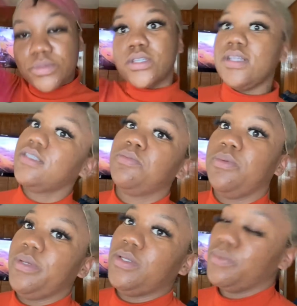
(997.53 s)
So that's what
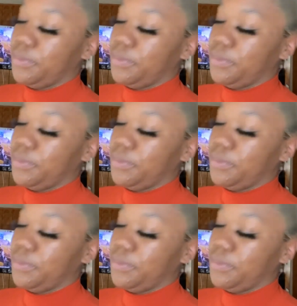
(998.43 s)
we do.